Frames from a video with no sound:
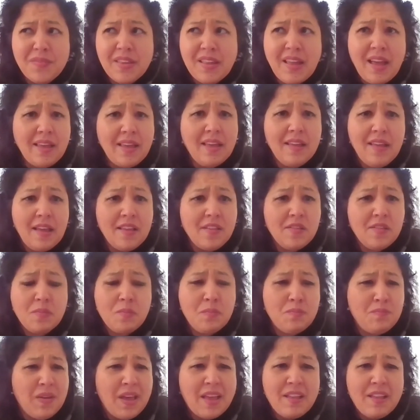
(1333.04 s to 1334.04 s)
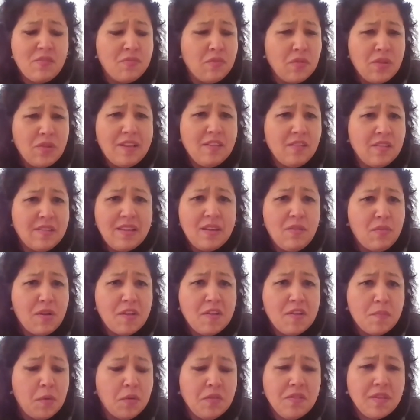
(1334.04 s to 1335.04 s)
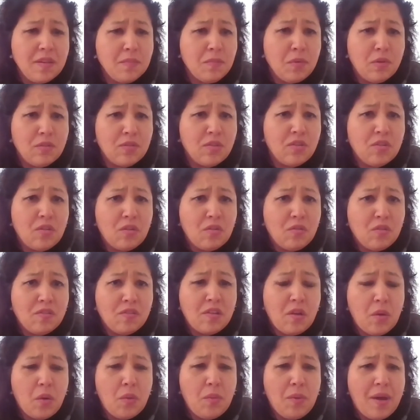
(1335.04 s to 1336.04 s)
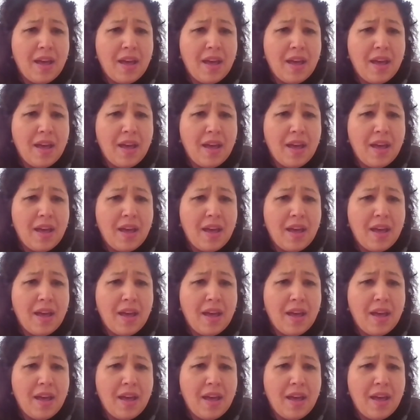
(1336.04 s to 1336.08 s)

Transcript: It's irresponsible to do so.